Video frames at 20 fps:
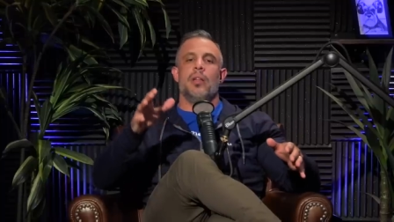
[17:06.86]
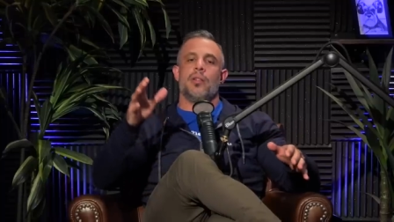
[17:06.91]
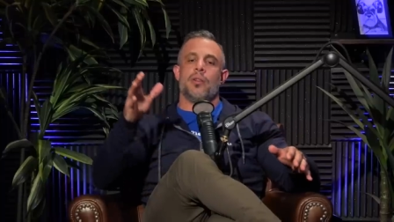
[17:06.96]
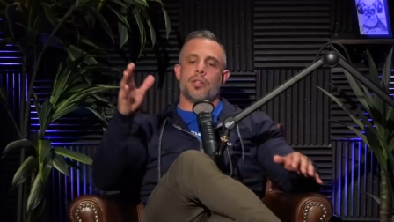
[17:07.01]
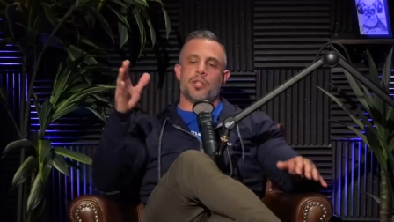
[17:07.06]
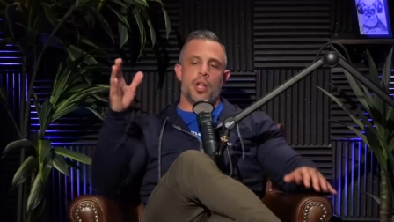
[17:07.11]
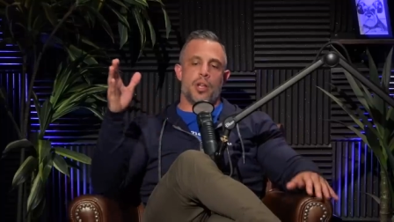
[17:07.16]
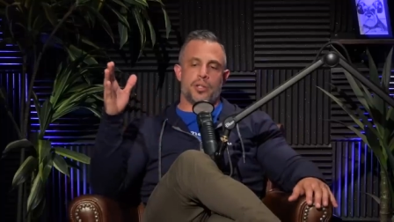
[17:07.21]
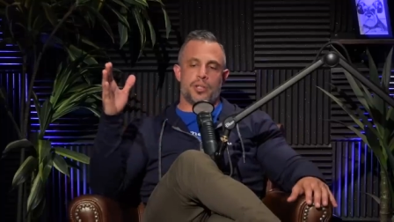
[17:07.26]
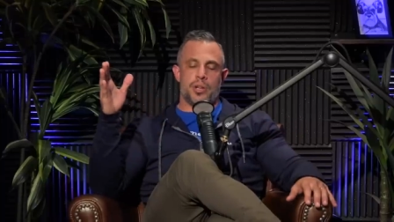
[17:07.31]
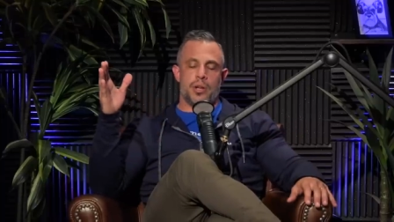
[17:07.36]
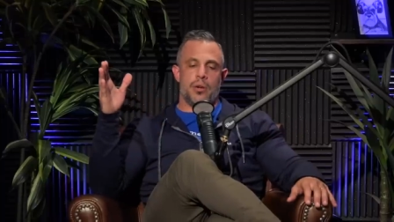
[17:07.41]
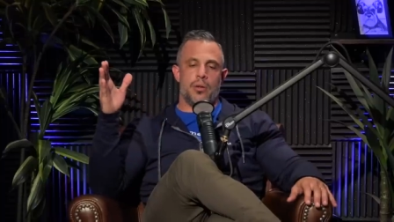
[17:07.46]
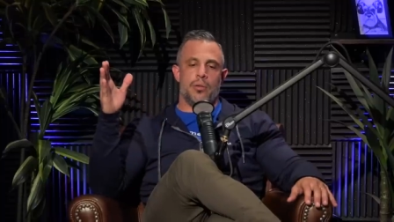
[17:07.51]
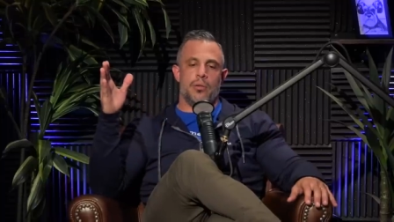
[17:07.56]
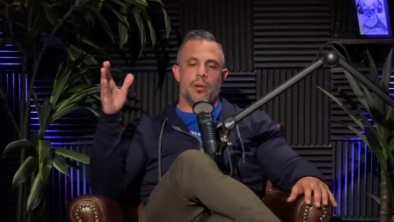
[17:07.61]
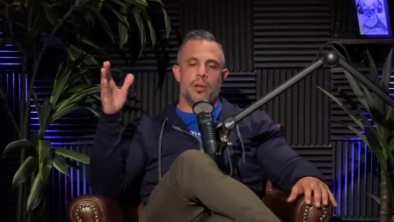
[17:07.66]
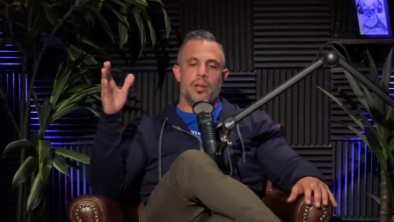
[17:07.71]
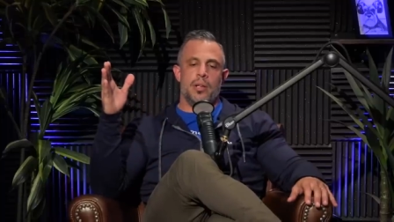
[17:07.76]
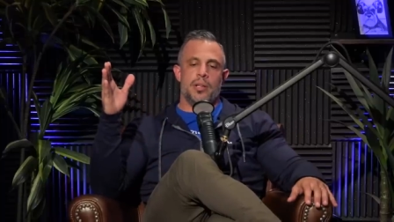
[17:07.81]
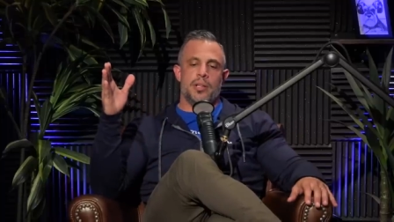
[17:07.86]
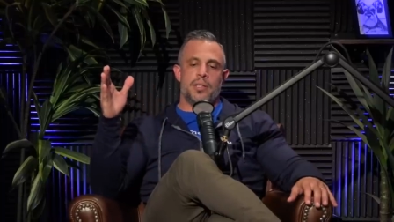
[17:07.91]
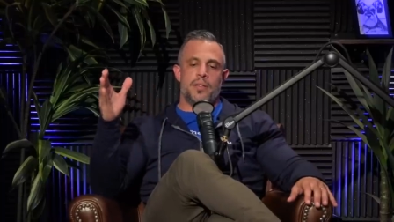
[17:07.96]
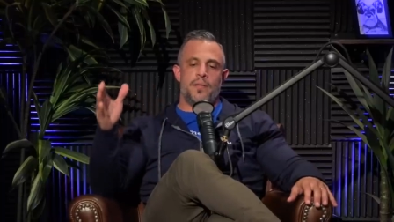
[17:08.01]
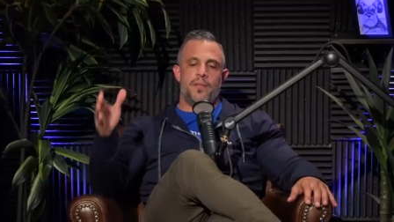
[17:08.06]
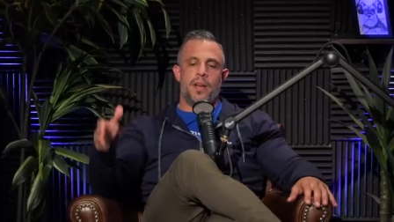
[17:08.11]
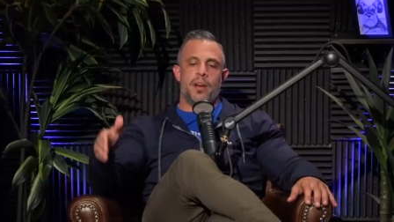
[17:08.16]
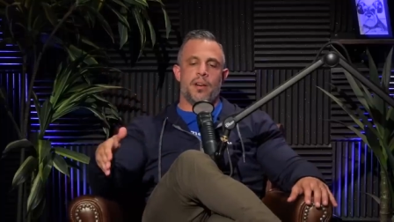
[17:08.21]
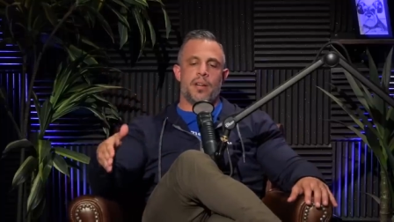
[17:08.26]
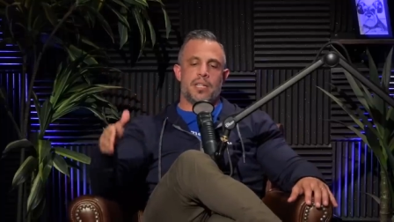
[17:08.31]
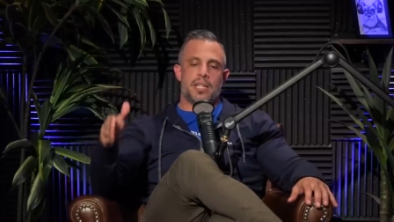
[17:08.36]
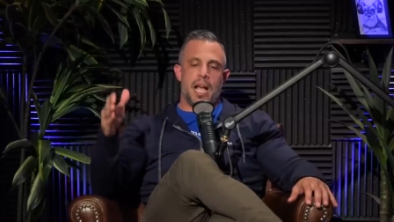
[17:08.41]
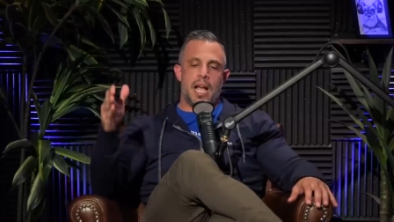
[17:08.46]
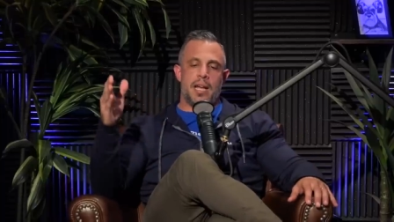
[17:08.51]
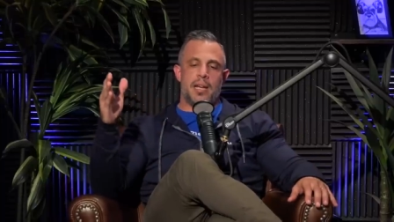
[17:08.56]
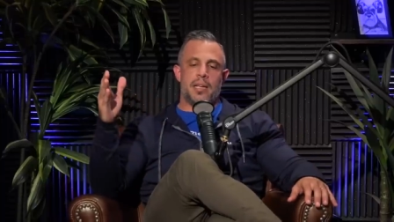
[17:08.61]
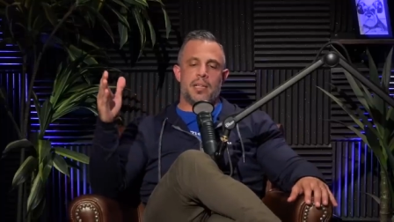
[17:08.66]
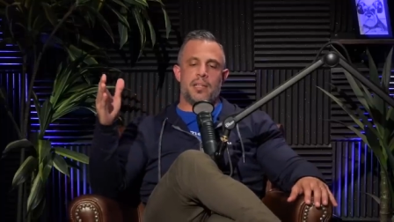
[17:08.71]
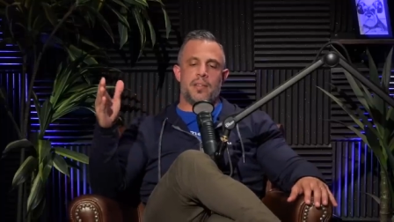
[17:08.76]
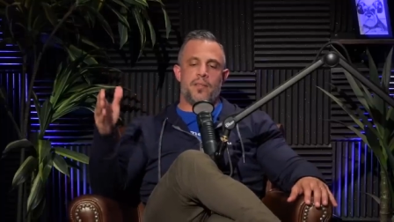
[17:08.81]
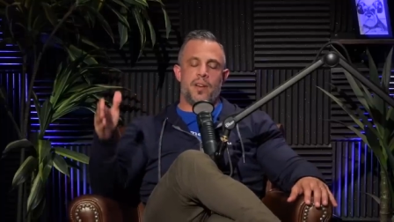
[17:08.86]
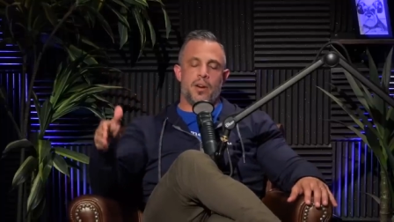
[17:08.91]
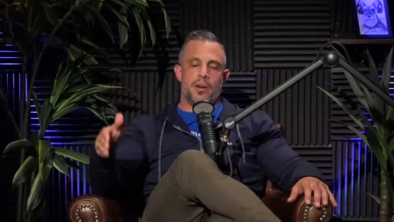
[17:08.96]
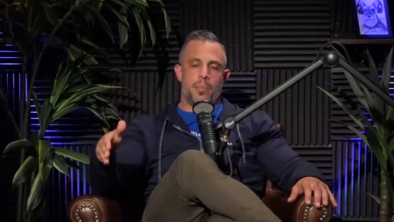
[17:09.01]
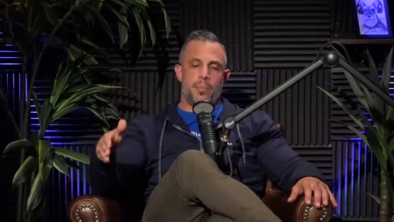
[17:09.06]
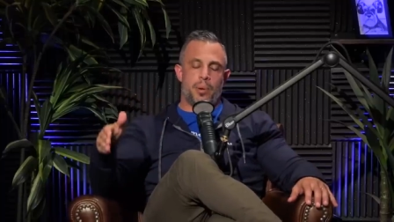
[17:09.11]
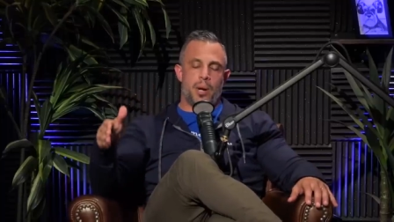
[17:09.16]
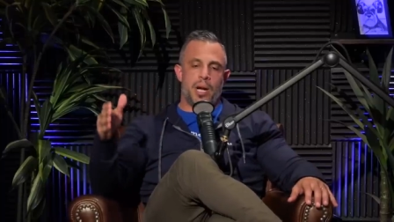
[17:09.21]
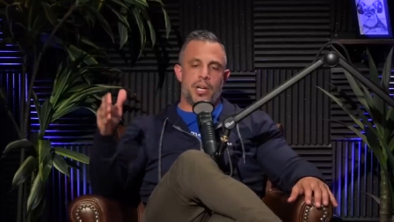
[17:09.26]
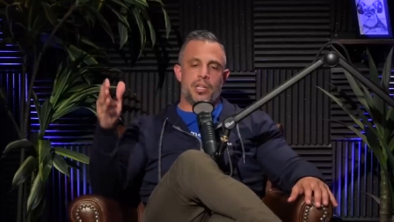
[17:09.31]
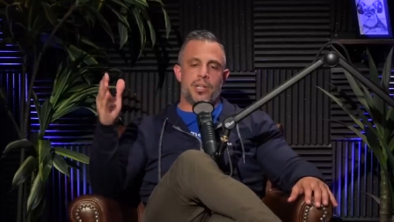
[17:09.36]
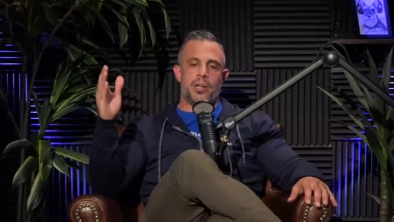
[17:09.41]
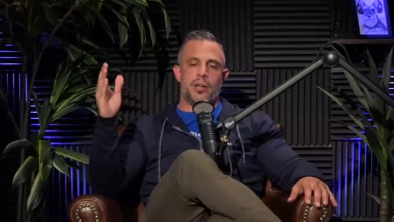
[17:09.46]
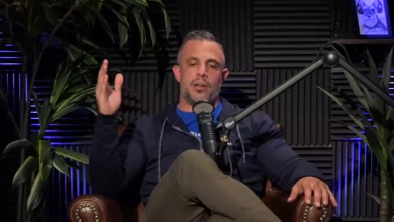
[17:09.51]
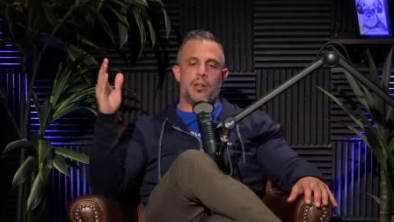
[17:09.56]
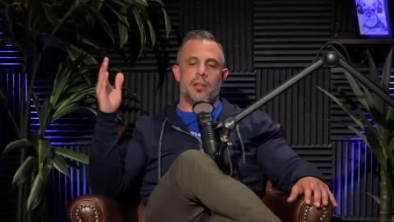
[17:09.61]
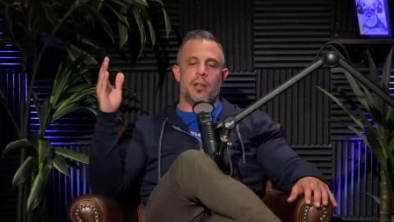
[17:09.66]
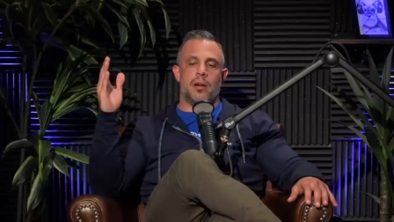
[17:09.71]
There's also severe anxiety, severe depression.